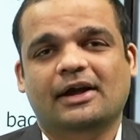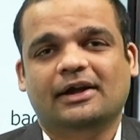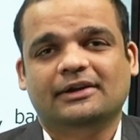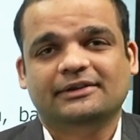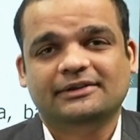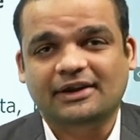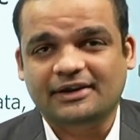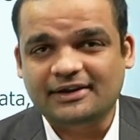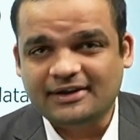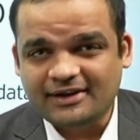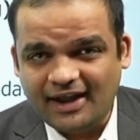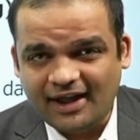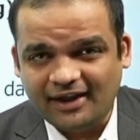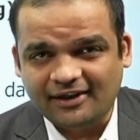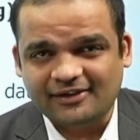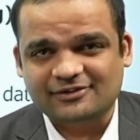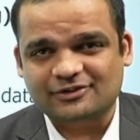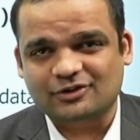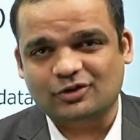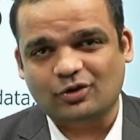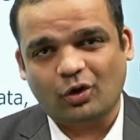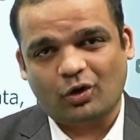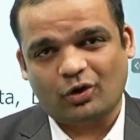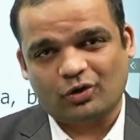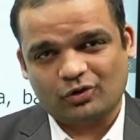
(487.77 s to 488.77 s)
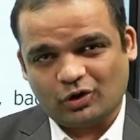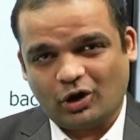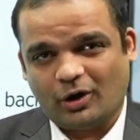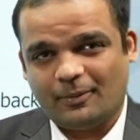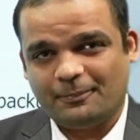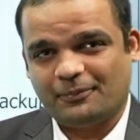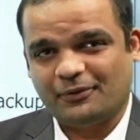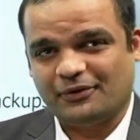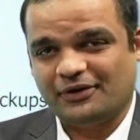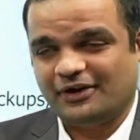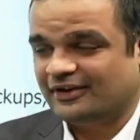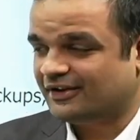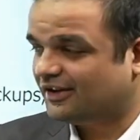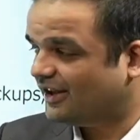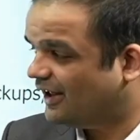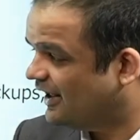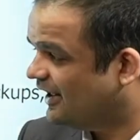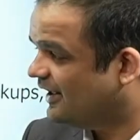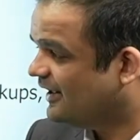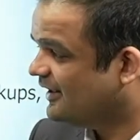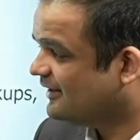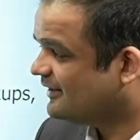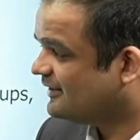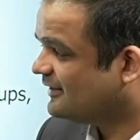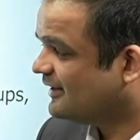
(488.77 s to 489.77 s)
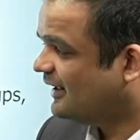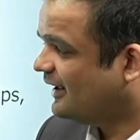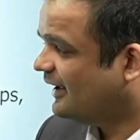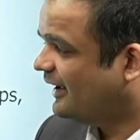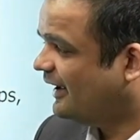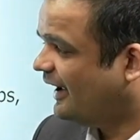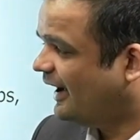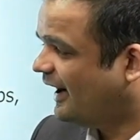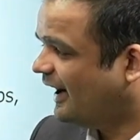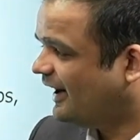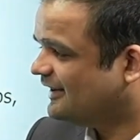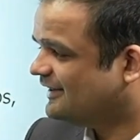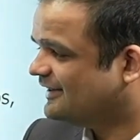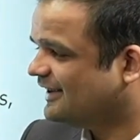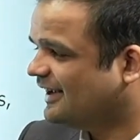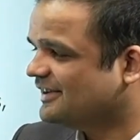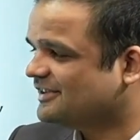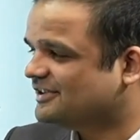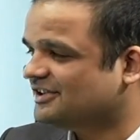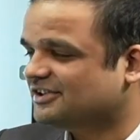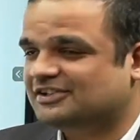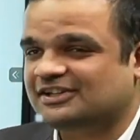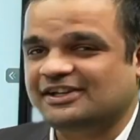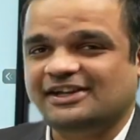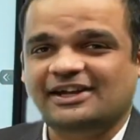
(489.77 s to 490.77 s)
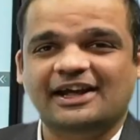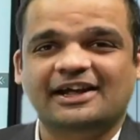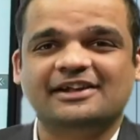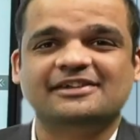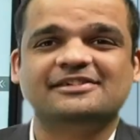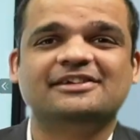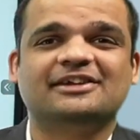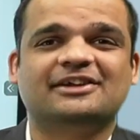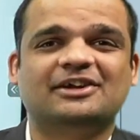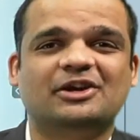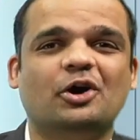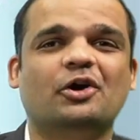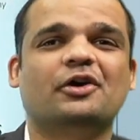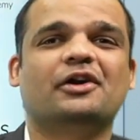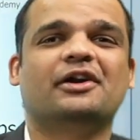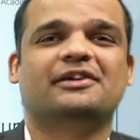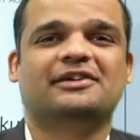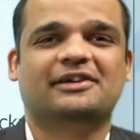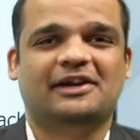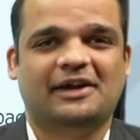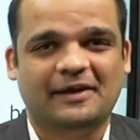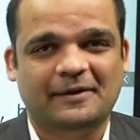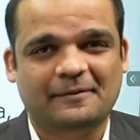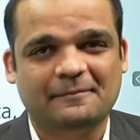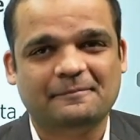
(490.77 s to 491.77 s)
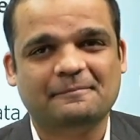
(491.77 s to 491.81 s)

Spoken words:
The next core component is identity and security.